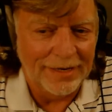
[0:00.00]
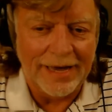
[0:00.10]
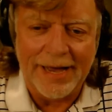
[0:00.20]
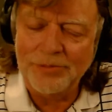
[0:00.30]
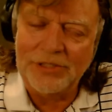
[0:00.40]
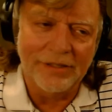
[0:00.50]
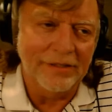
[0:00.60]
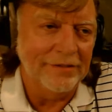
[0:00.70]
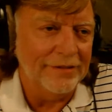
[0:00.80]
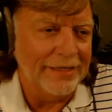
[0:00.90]

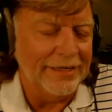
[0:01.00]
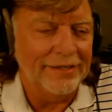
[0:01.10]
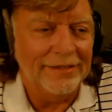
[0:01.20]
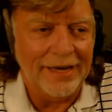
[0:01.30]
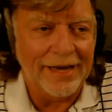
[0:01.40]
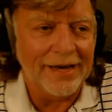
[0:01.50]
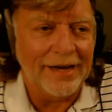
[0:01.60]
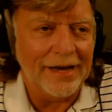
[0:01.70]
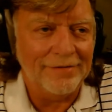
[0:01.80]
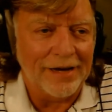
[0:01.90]
Absolutely.
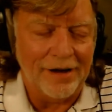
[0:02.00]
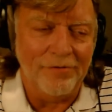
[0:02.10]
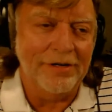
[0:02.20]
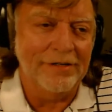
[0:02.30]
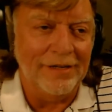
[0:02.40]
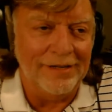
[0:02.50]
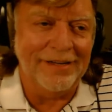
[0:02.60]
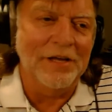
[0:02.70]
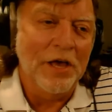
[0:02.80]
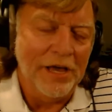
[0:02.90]
Yeah, I would
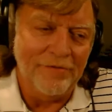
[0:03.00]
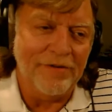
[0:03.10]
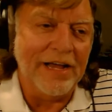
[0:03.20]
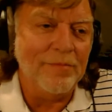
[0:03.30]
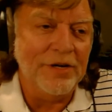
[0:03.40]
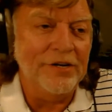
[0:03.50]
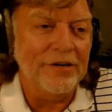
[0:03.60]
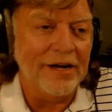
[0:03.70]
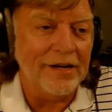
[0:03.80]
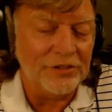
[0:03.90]
invite him to your
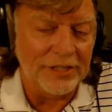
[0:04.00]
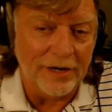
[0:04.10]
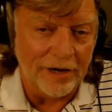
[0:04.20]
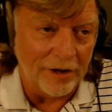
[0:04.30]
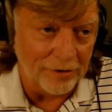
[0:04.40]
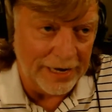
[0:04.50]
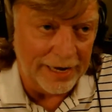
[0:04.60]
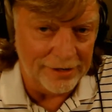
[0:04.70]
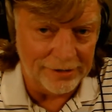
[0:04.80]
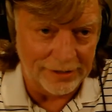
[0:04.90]
house and I'll
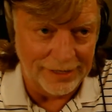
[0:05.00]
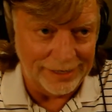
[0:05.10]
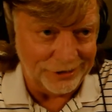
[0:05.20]
cater lunch.